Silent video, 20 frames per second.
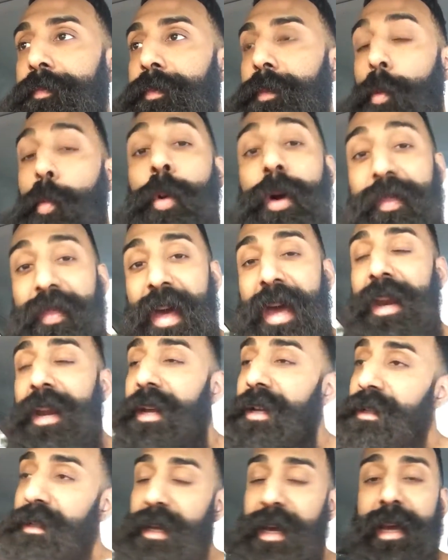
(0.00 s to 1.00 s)
What that
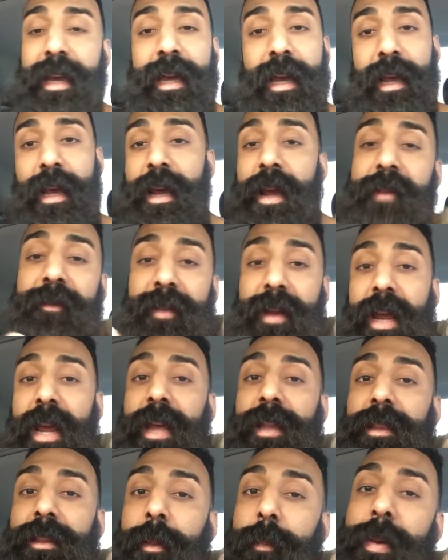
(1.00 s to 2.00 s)
is,
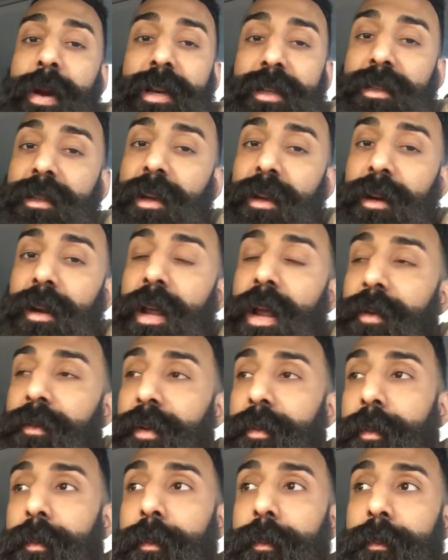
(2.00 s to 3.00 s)
it depends on
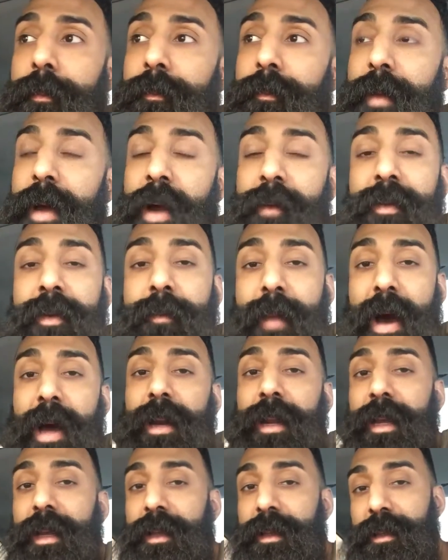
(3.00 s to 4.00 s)

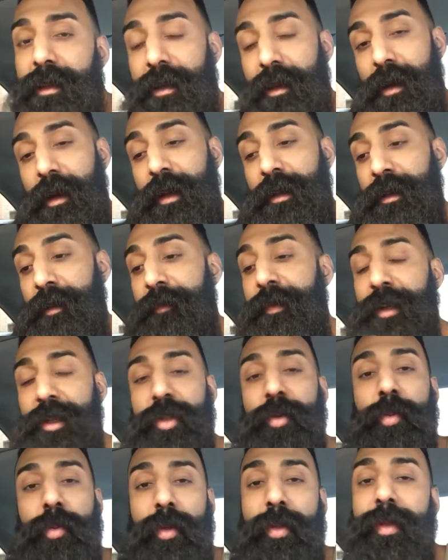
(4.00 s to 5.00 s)
everybody. It's an
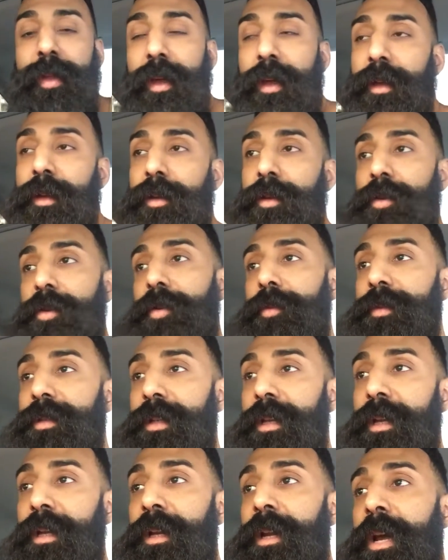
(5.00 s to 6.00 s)
individual thing. You know what I'm
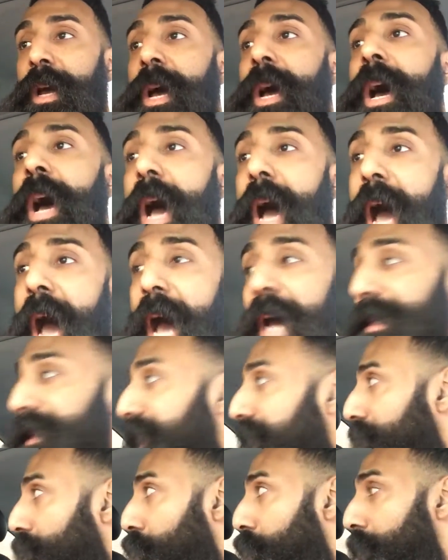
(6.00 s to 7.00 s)
saying? I
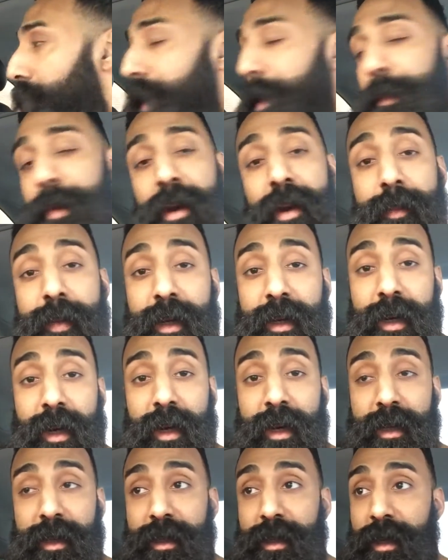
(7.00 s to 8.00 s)
started growing my beard
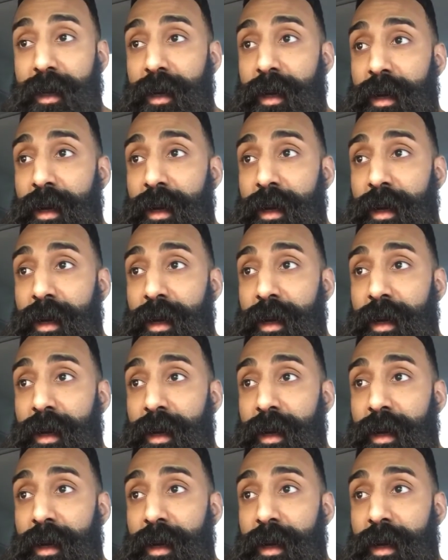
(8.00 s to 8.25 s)
because,